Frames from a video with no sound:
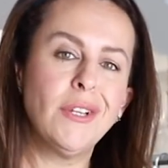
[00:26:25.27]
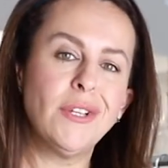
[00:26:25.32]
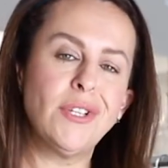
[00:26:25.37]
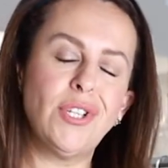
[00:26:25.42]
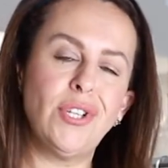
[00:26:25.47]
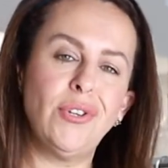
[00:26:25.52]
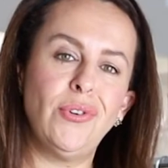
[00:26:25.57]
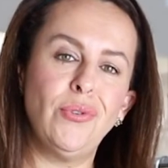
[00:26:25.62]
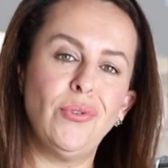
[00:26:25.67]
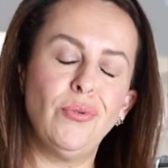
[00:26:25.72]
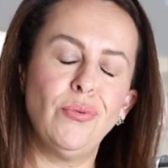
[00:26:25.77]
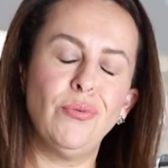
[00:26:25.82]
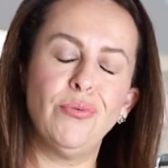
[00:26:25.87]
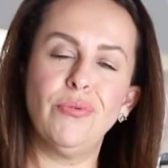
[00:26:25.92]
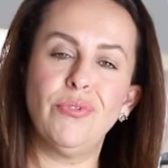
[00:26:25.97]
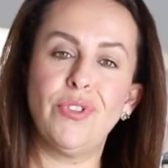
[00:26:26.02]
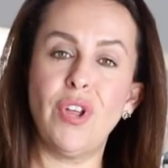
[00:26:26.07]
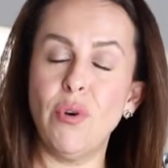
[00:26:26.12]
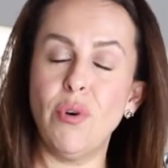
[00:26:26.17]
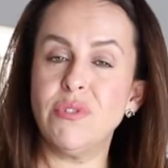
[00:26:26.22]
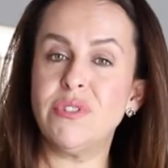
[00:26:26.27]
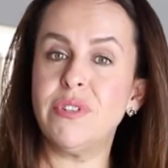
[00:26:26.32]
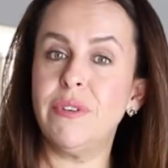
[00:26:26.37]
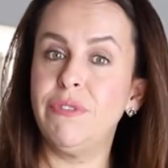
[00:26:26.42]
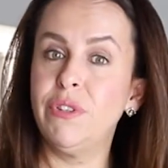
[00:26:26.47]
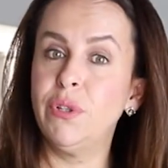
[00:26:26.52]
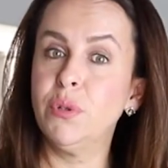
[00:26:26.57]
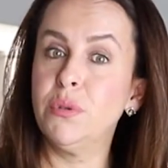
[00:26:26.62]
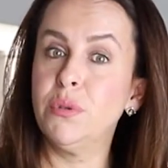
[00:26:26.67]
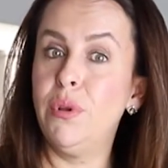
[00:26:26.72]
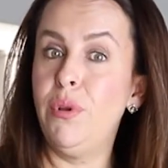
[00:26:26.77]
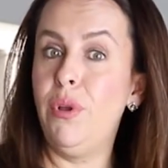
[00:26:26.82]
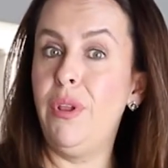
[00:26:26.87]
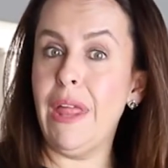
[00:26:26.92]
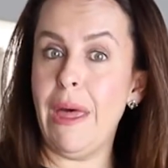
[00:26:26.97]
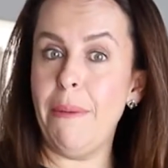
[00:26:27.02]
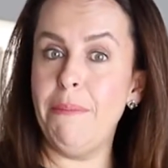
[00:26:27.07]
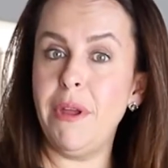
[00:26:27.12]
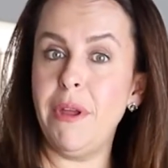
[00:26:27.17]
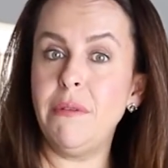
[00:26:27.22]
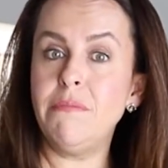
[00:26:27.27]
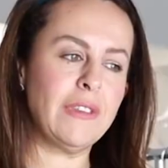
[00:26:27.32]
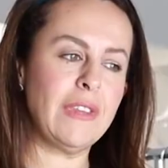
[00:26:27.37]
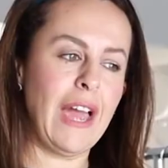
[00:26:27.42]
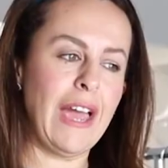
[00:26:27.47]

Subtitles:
to those of Lululemon,